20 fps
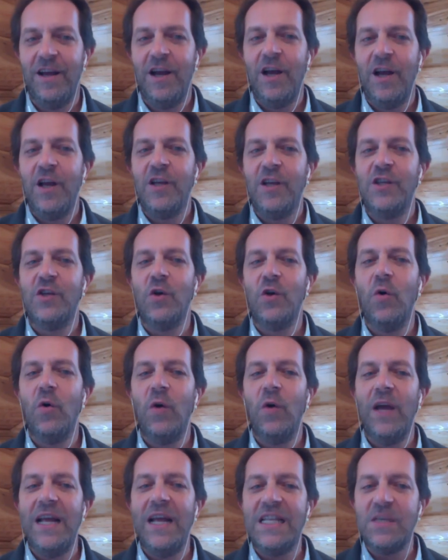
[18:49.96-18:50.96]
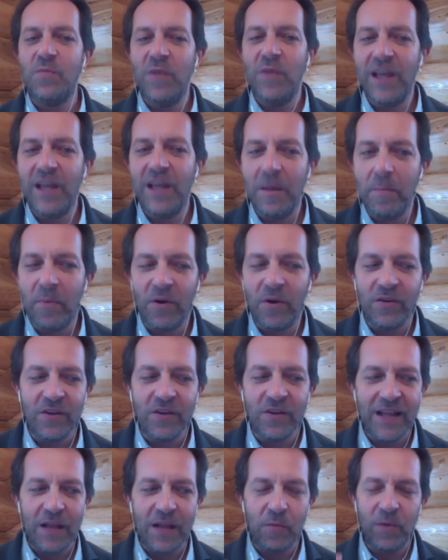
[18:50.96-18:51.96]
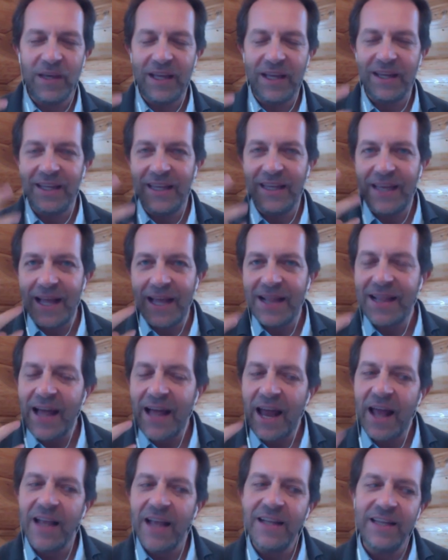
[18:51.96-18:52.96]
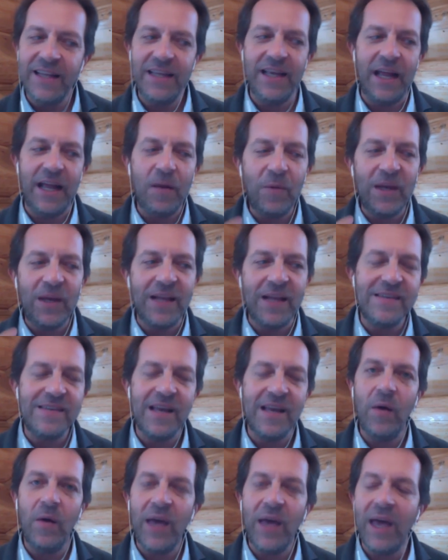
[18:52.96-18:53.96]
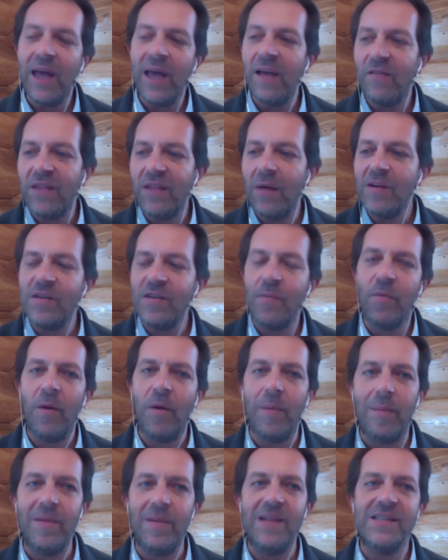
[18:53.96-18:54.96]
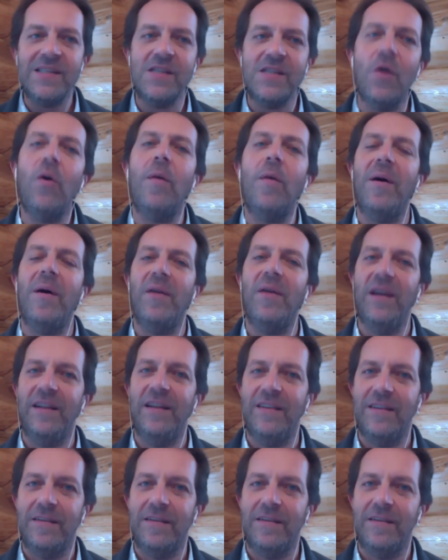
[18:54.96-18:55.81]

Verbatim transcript: So it's really important that we can get that idea and we can say, okay, if there is a problem, let's talk about it.